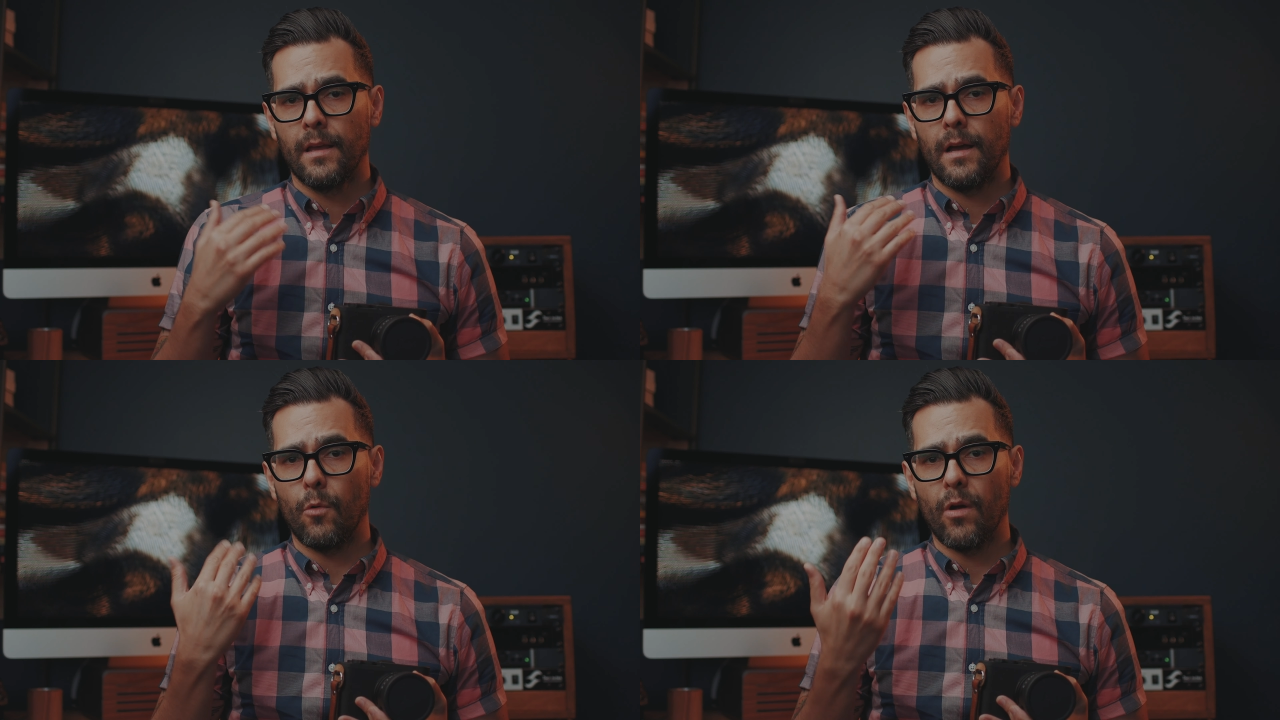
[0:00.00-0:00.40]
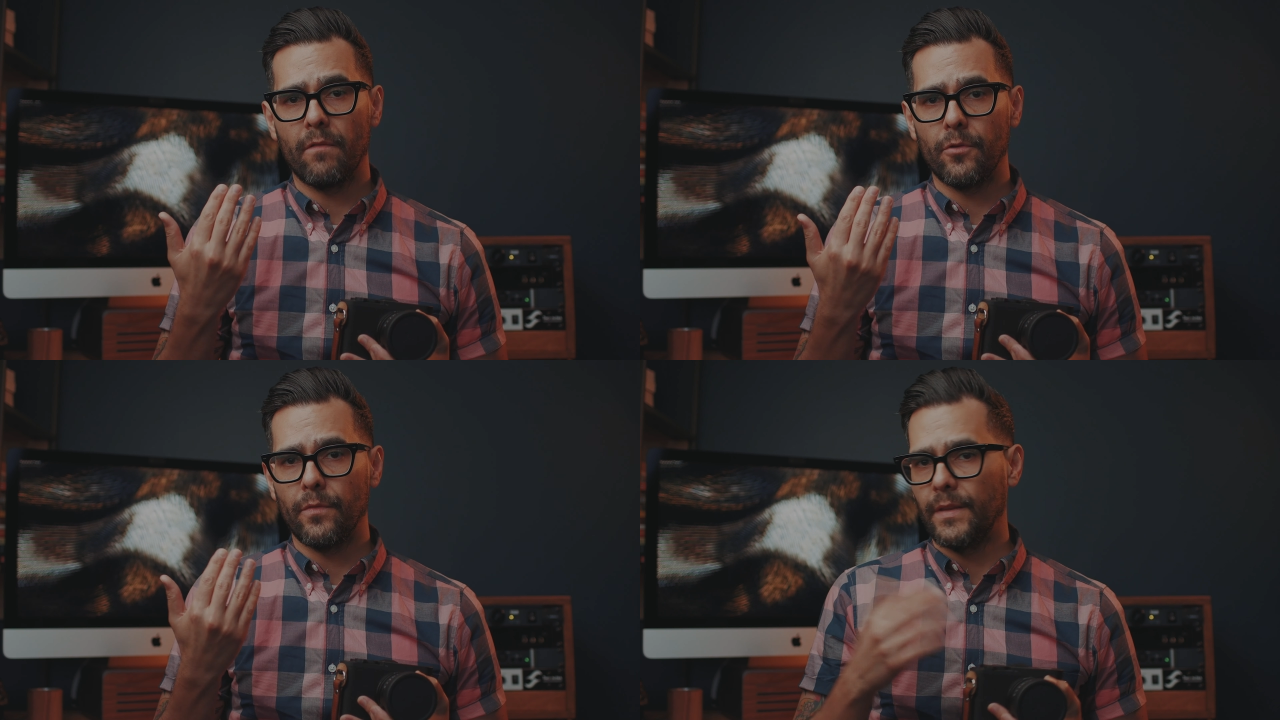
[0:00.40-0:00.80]

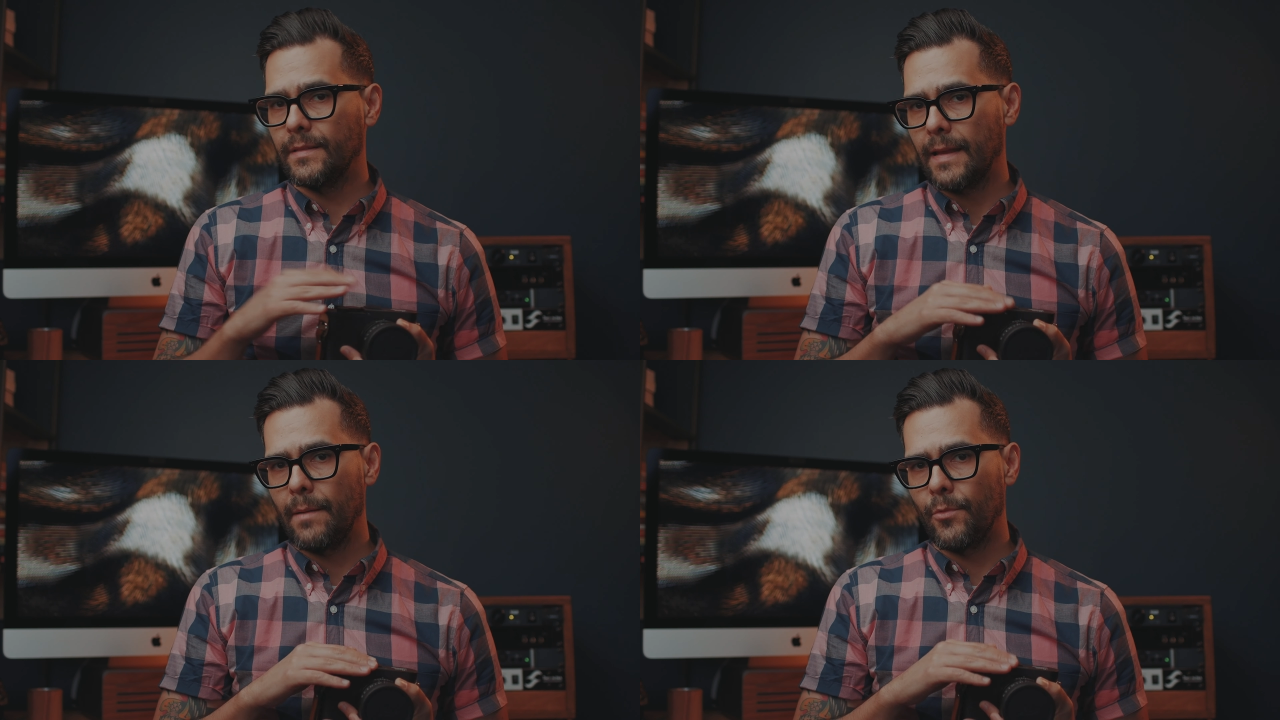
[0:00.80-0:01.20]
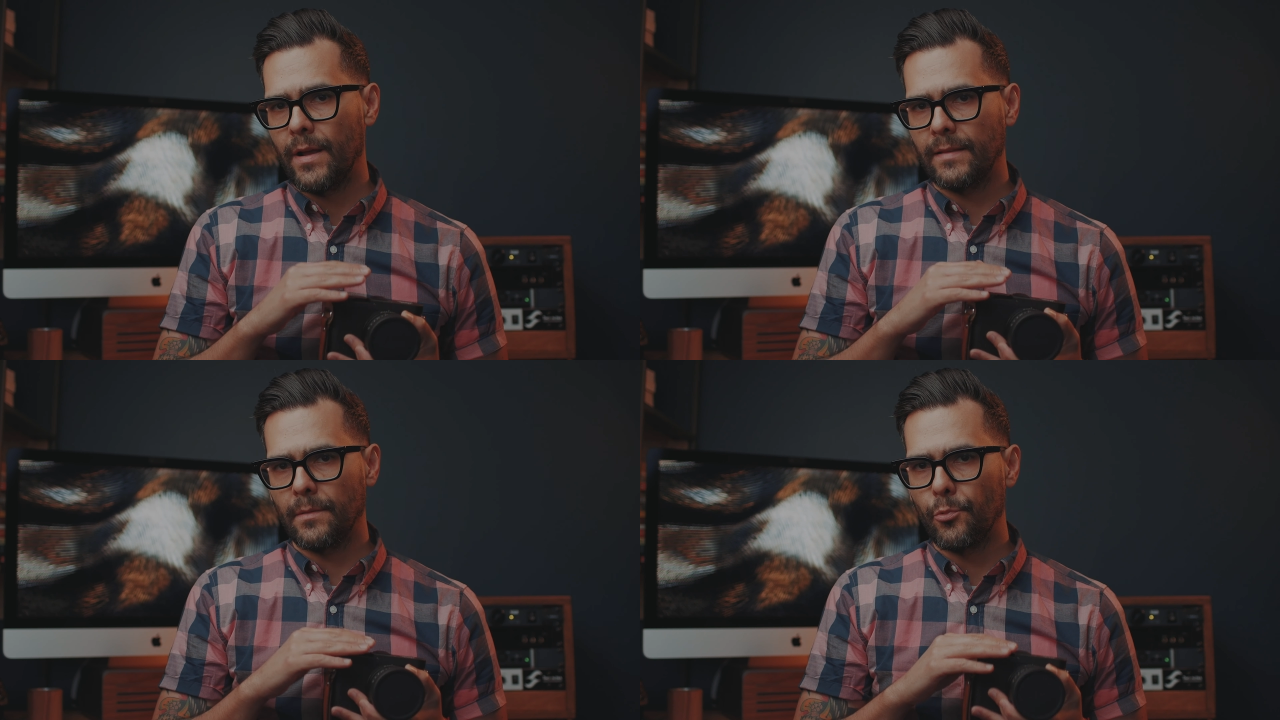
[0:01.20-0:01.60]
However, this camera
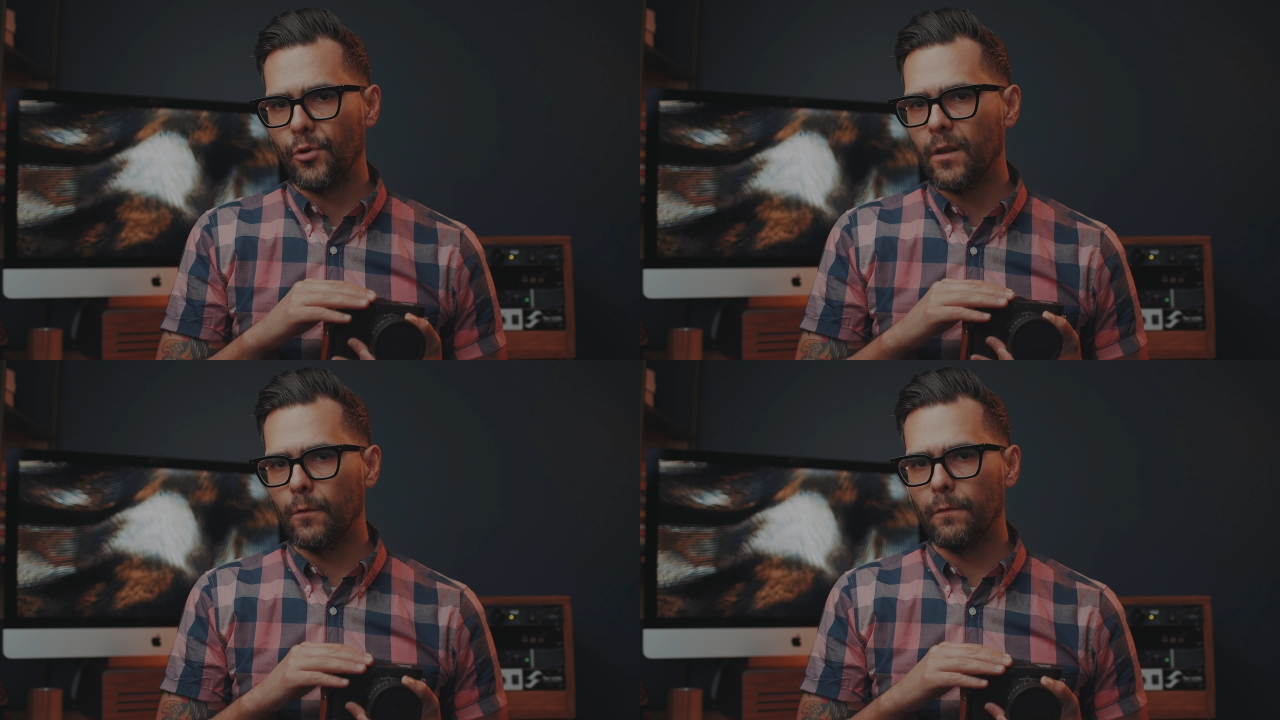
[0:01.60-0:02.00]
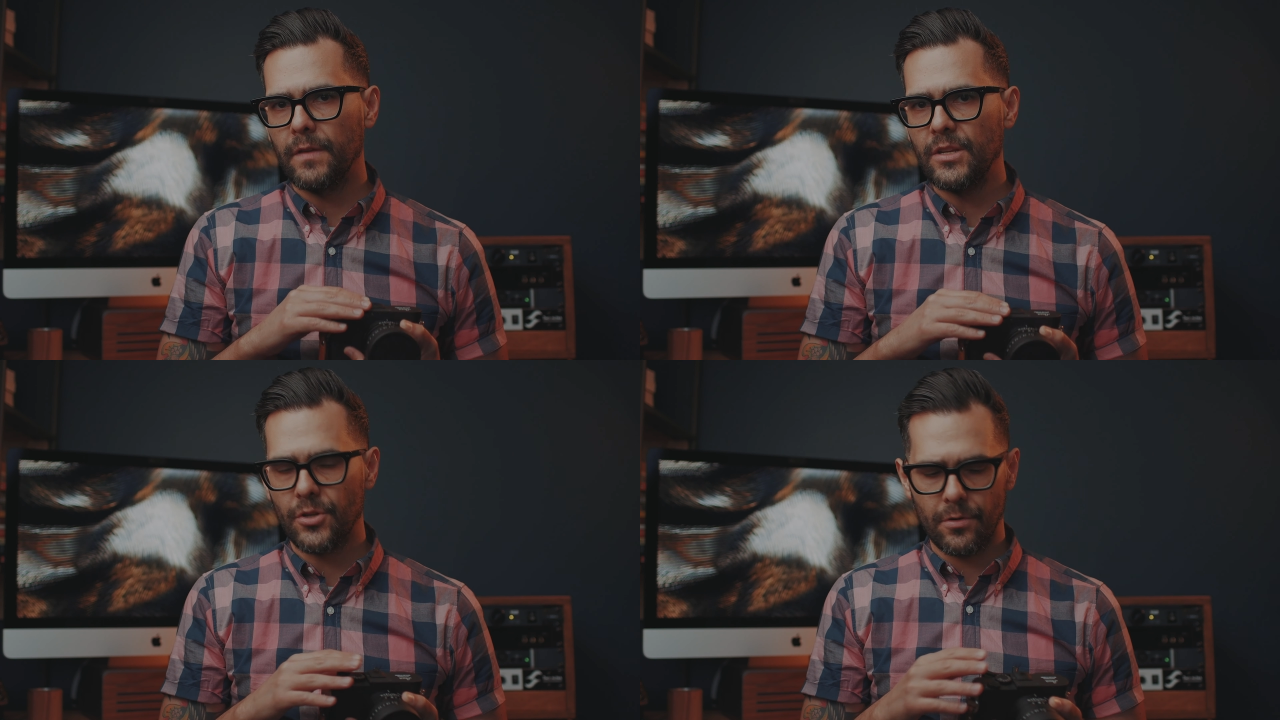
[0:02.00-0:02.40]
has a pretty cool
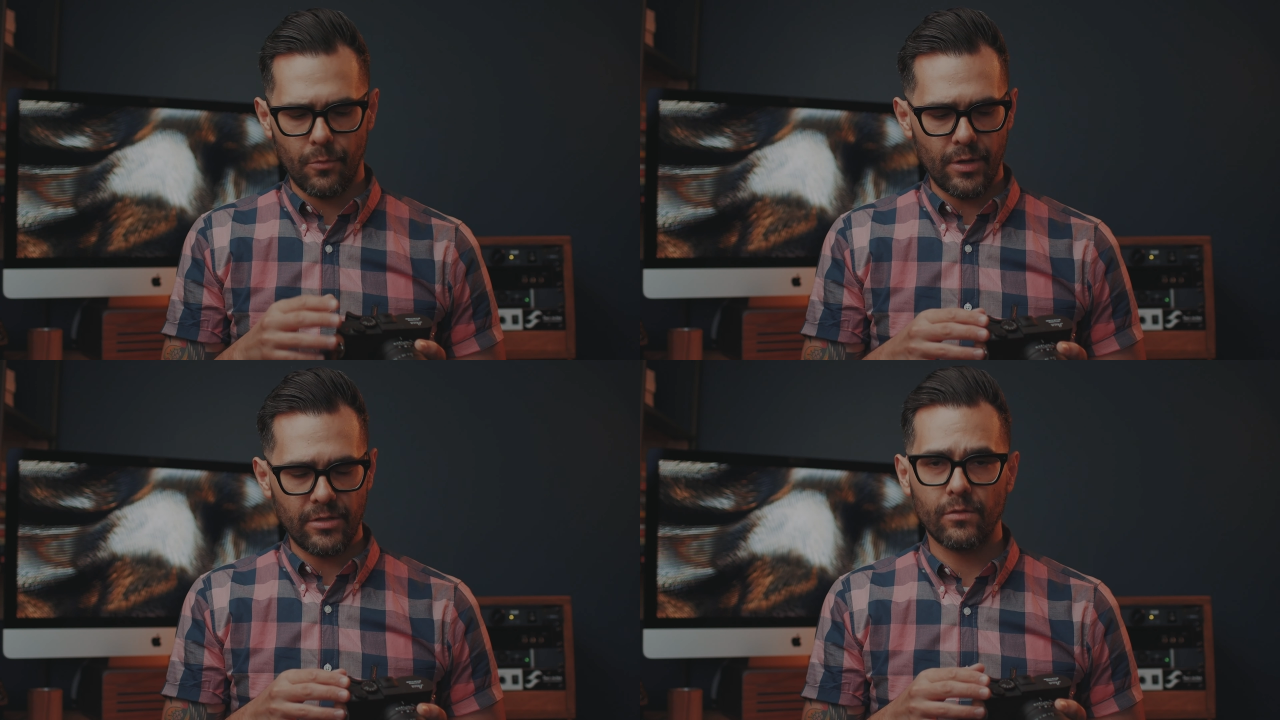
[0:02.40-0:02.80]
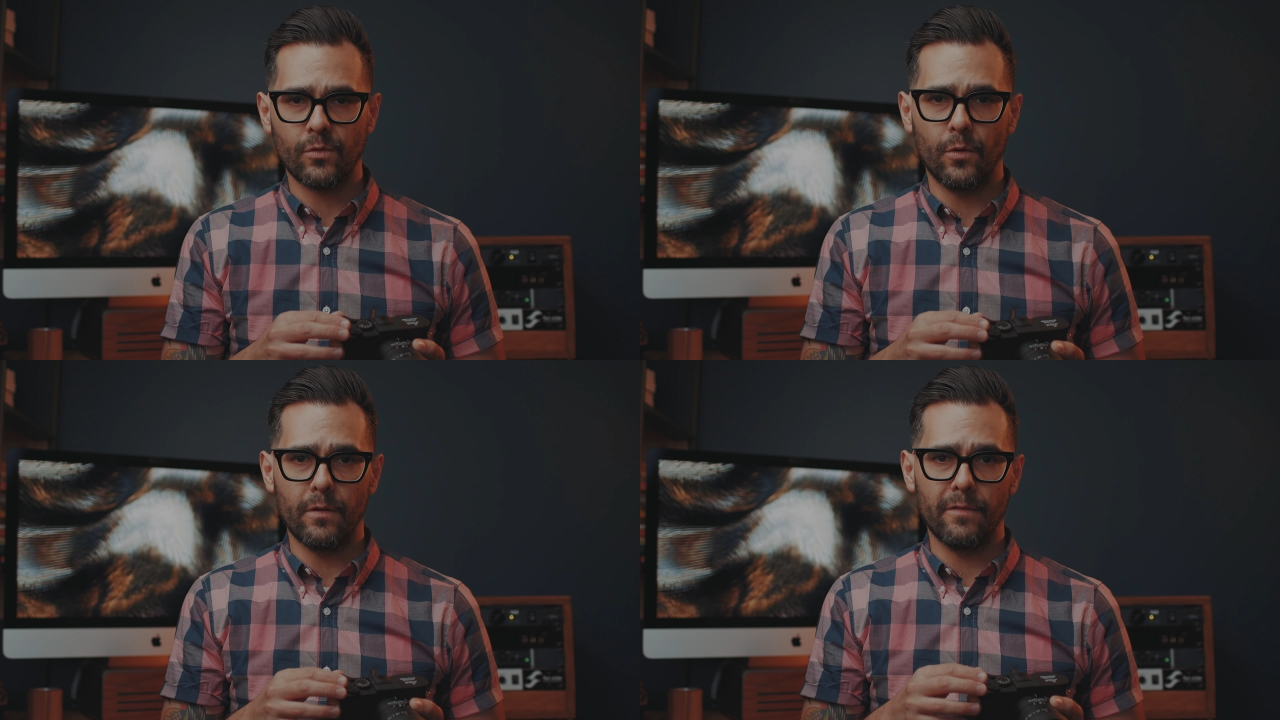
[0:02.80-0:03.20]
feature which
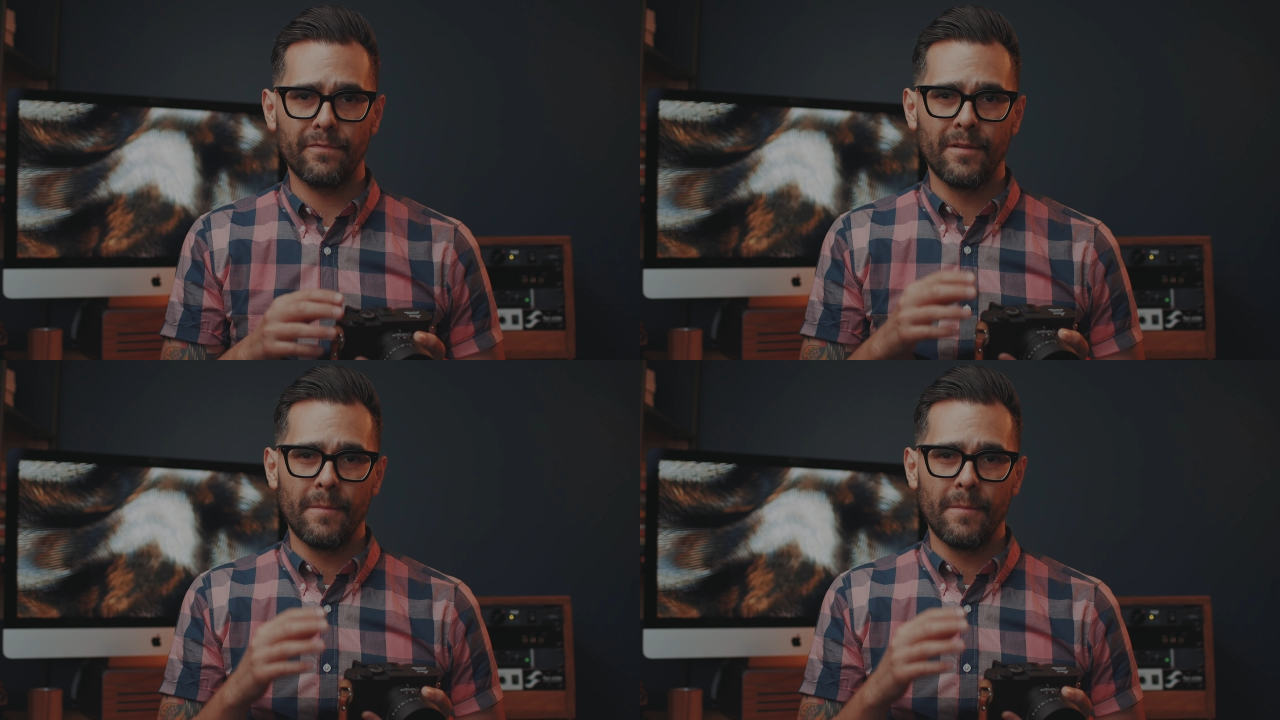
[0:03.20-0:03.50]
sort of